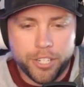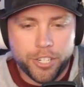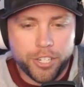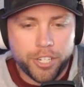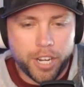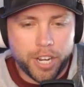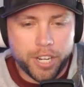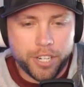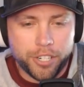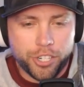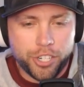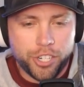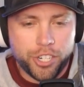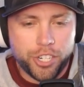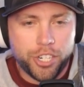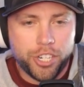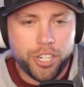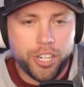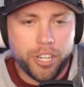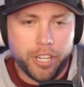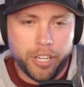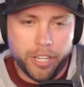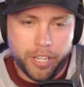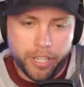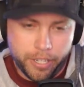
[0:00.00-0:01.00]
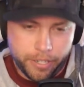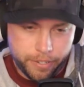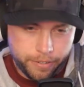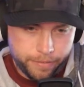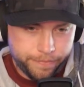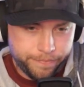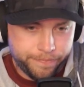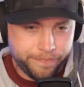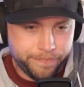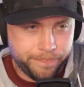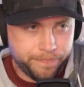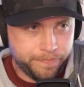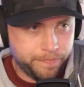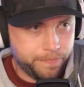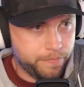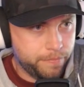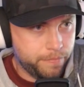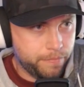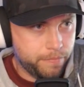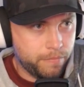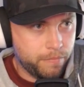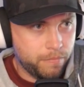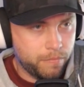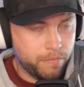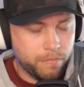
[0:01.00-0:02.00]
Shang-Chi.
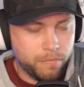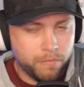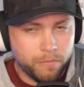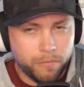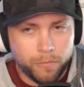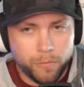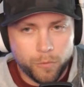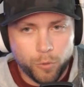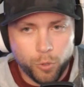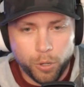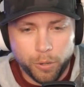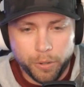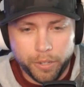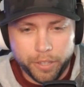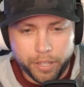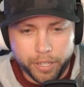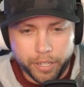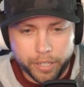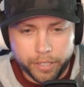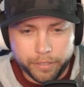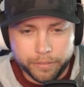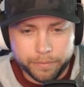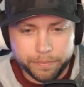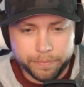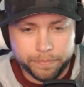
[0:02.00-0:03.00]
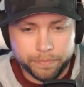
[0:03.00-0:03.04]
What do we think?